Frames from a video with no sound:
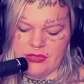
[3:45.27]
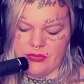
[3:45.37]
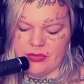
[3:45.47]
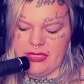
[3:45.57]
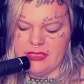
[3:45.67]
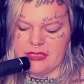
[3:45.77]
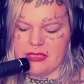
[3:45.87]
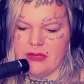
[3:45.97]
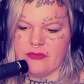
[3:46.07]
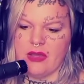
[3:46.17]
green
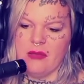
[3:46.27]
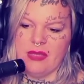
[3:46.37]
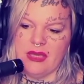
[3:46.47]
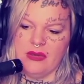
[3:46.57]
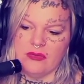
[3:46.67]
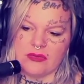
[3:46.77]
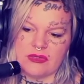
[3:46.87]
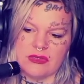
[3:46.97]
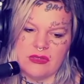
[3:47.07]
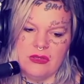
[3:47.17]
stuff coming
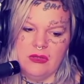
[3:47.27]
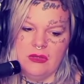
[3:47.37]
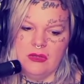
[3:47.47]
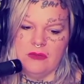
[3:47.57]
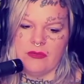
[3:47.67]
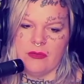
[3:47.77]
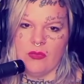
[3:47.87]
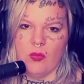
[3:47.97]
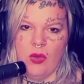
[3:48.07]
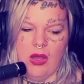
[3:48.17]
out from
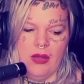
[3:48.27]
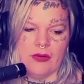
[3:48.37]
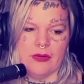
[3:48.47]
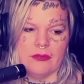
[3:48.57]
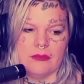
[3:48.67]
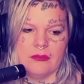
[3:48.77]
the water.